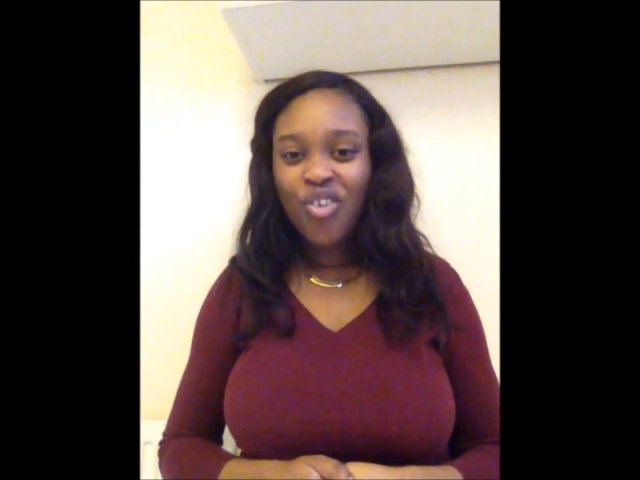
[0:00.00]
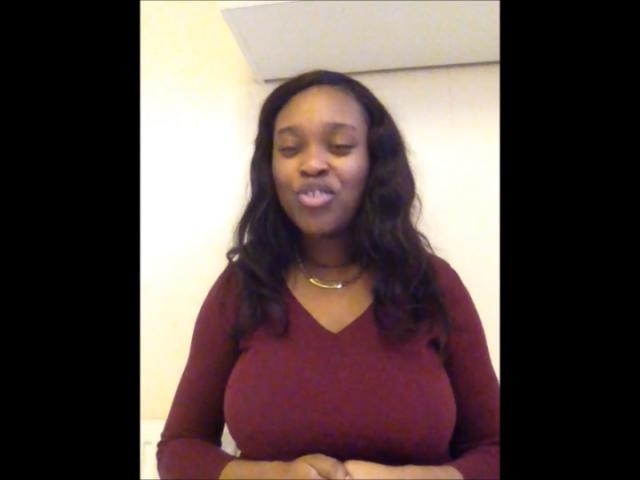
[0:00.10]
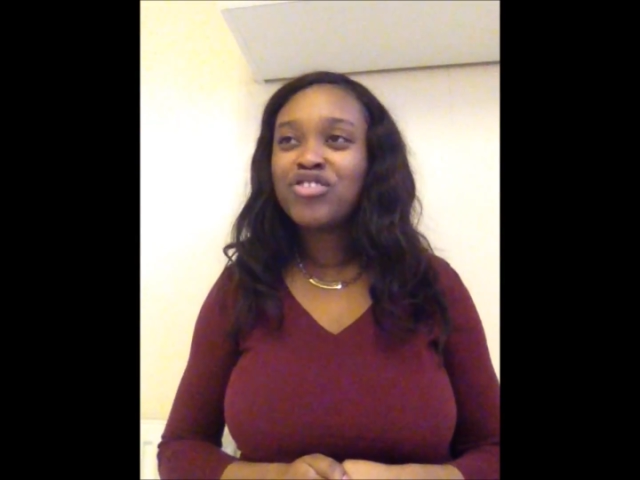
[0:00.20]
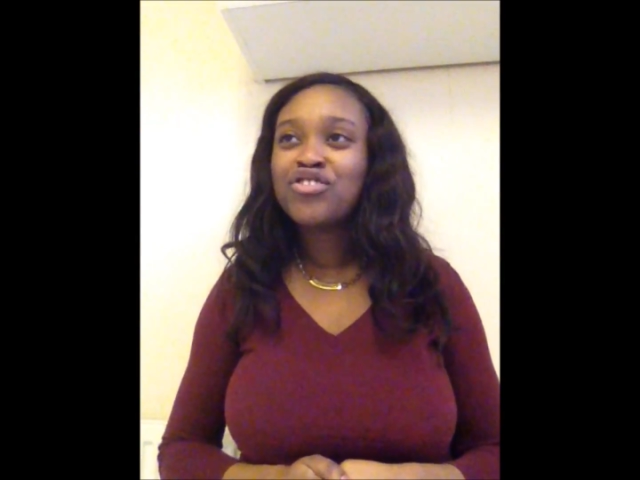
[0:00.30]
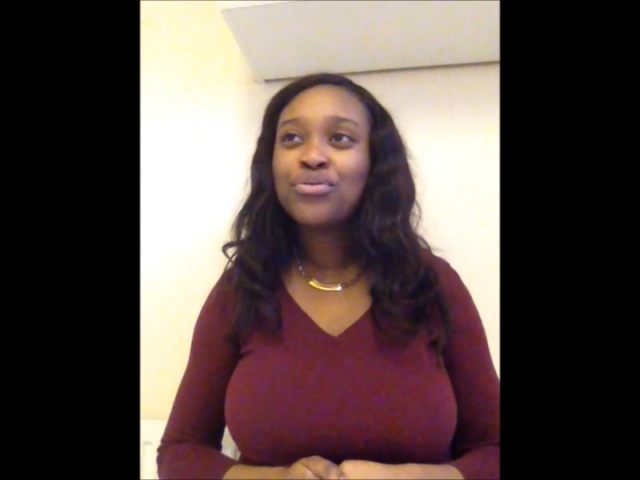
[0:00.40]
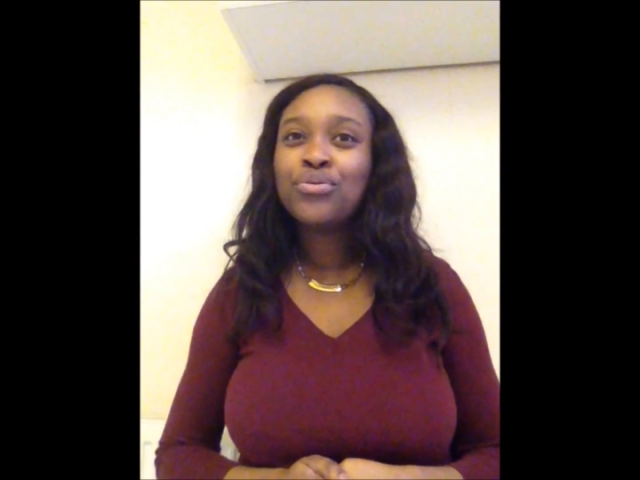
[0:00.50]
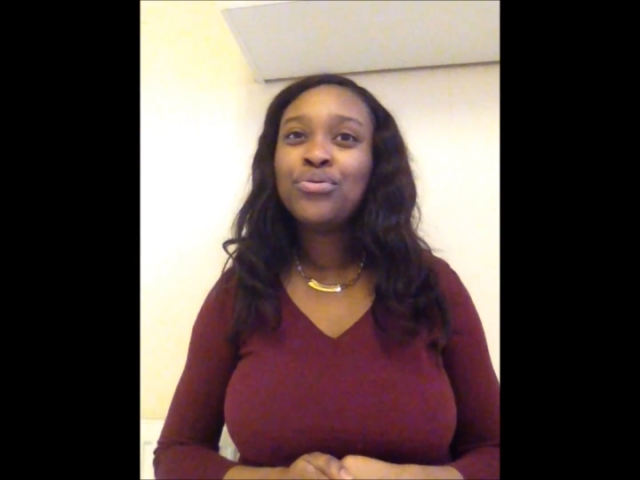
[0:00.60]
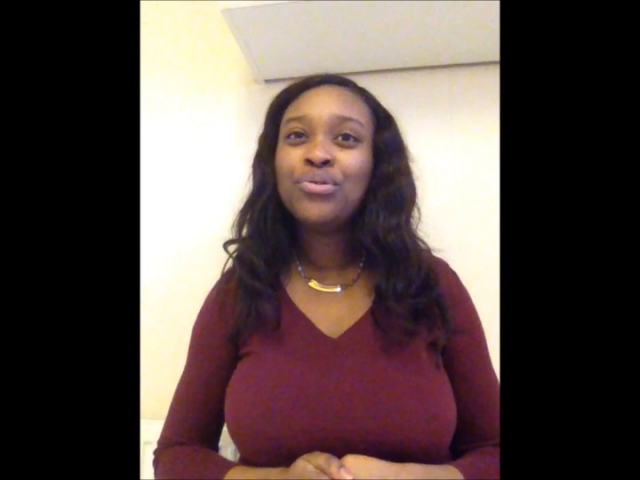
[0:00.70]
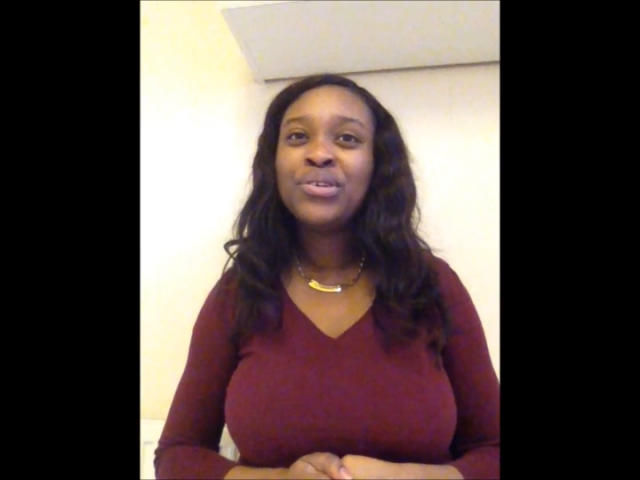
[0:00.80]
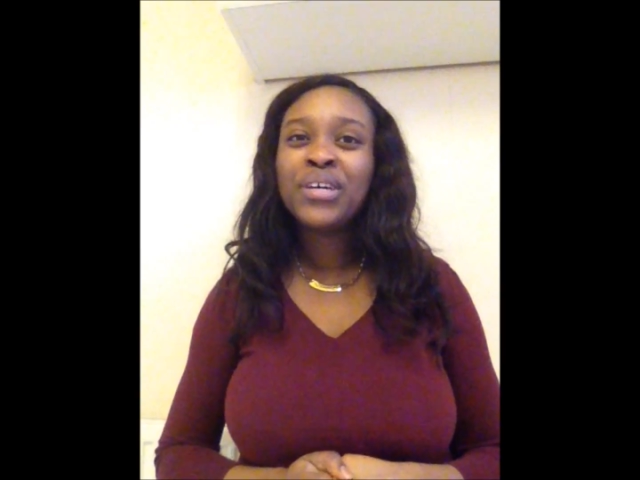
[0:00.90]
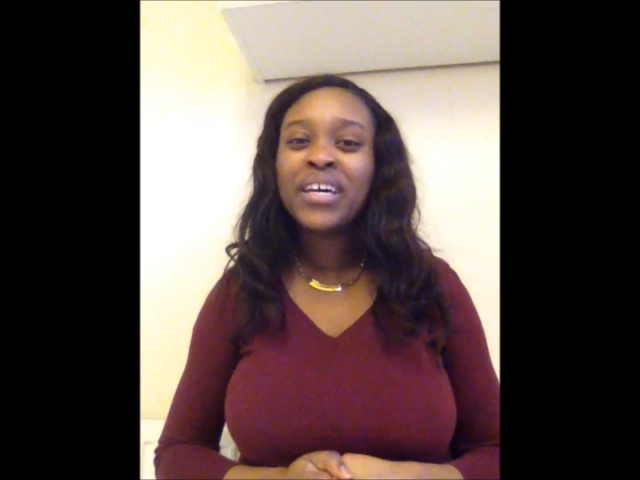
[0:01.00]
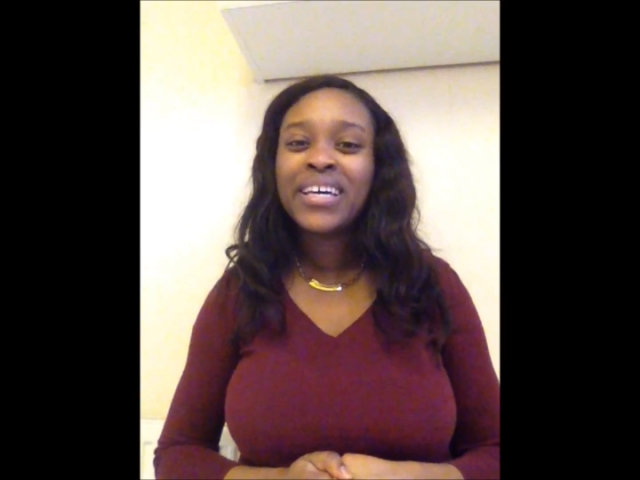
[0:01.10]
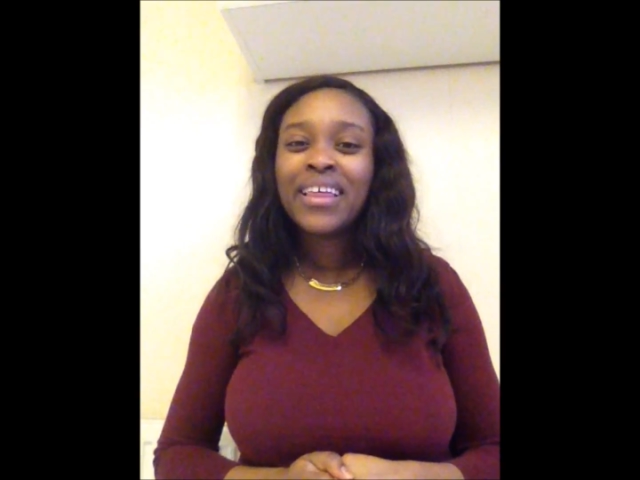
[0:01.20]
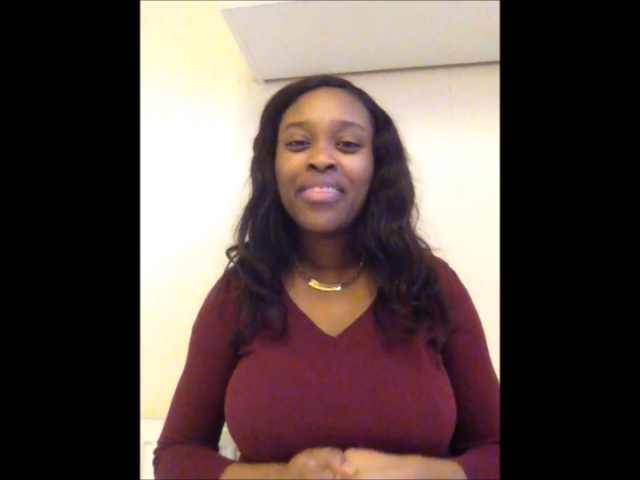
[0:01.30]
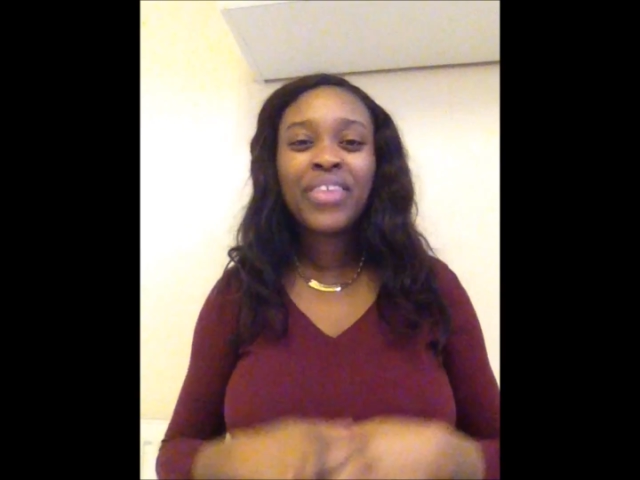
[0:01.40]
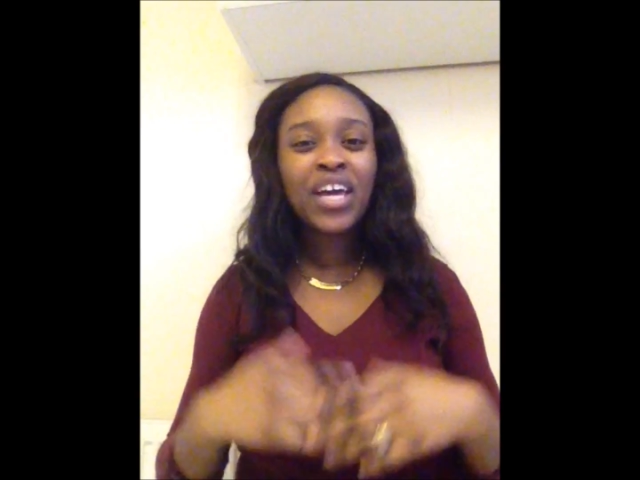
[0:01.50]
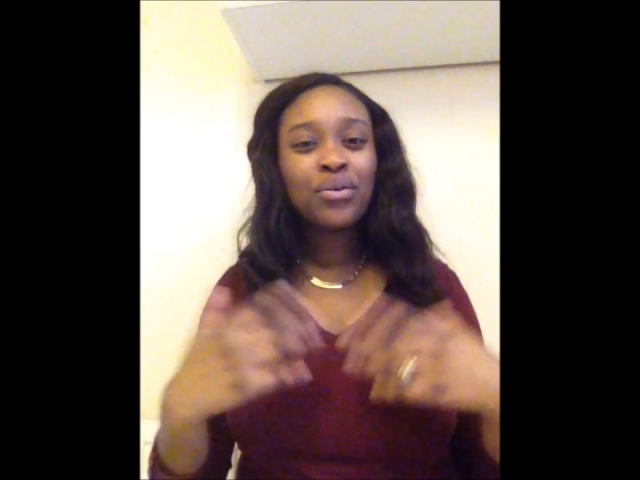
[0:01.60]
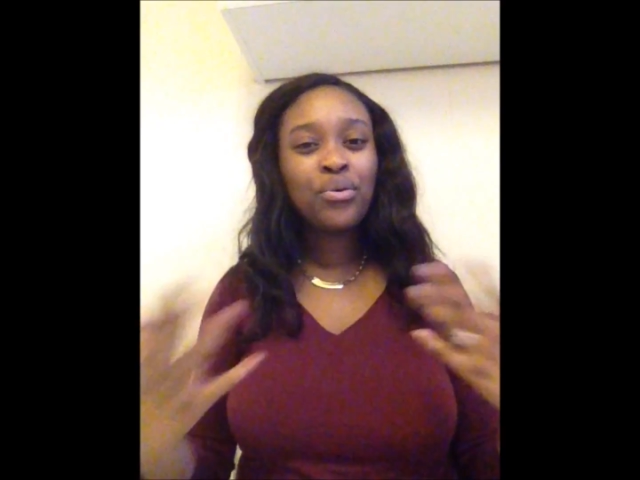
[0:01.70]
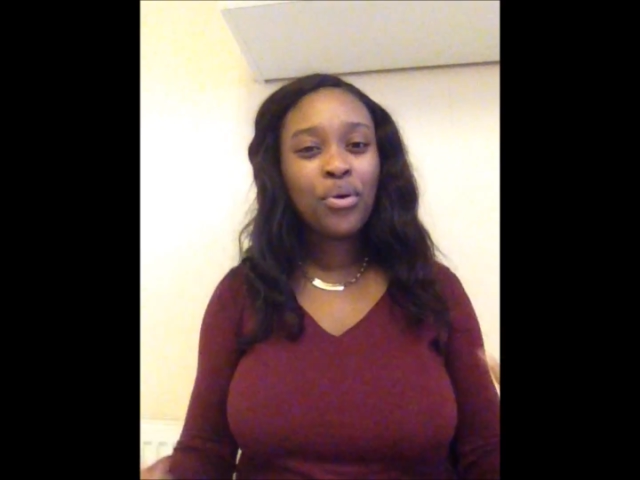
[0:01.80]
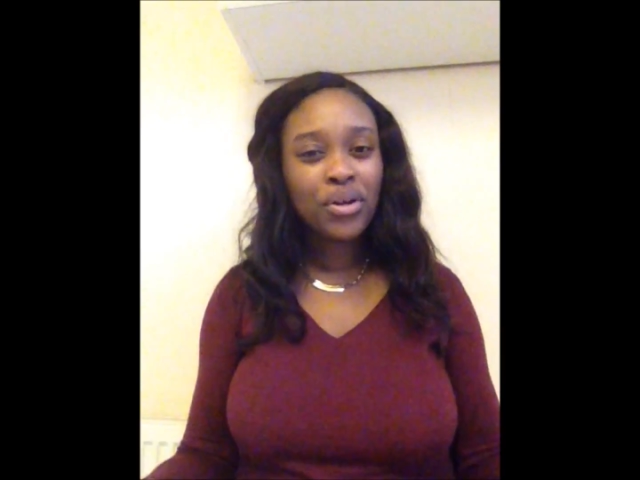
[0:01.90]
or to
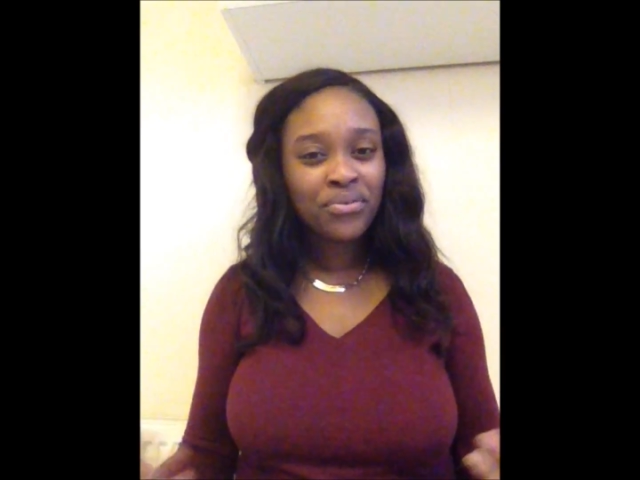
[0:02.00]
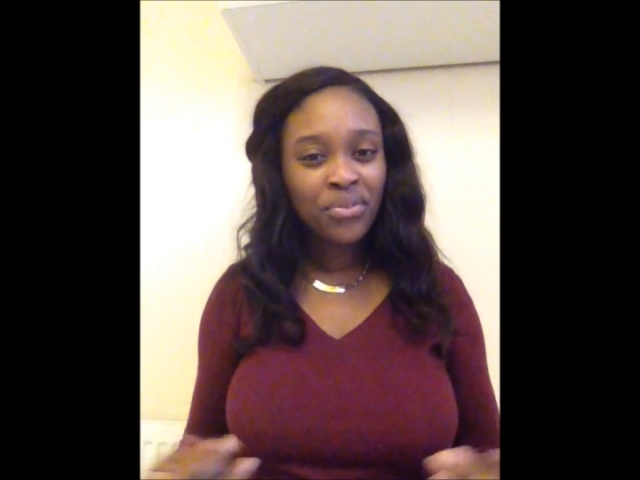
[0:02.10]
thank God